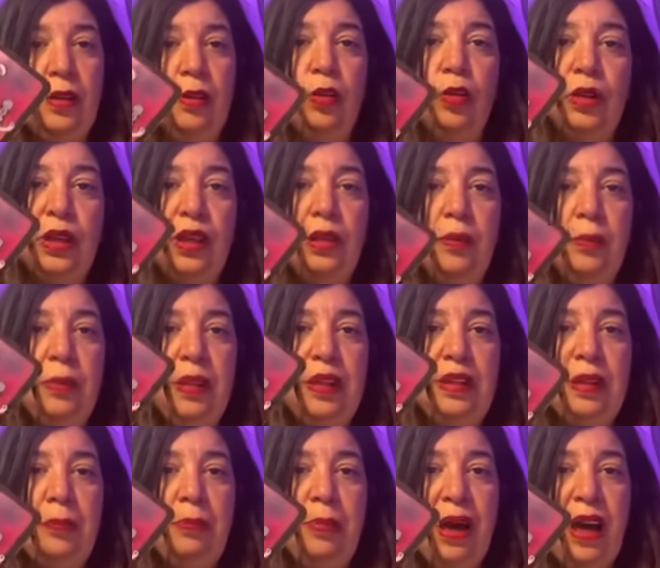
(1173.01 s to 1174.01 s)
Looking
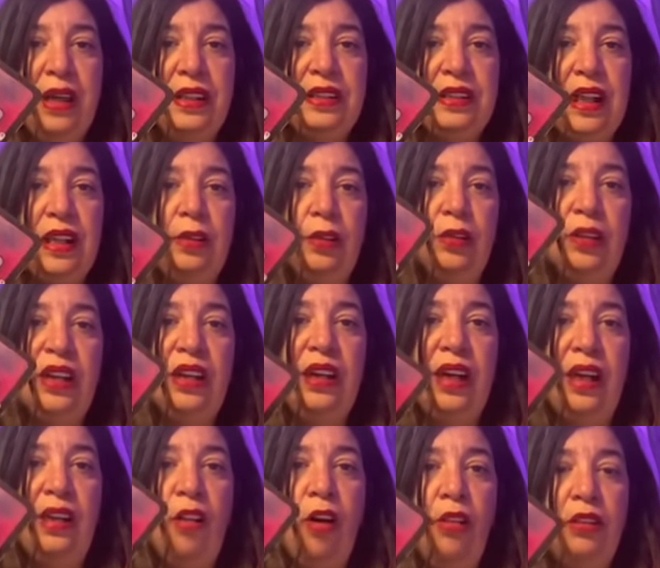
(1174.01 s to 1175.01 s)
in the past and
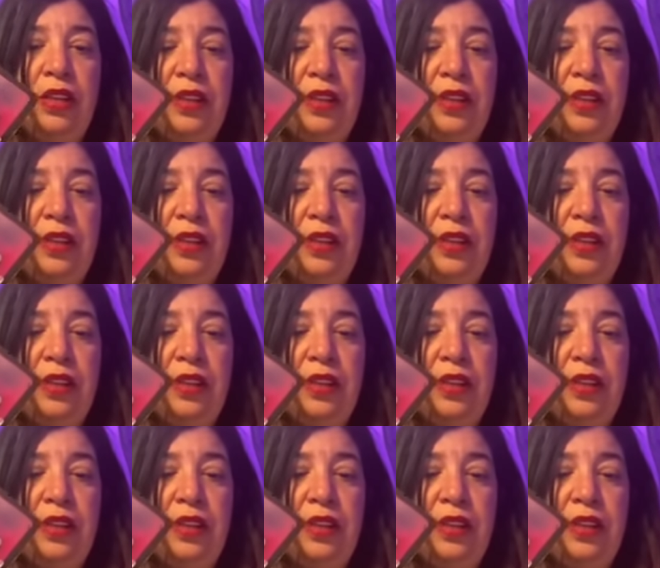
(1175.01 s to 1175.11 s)
looking at all the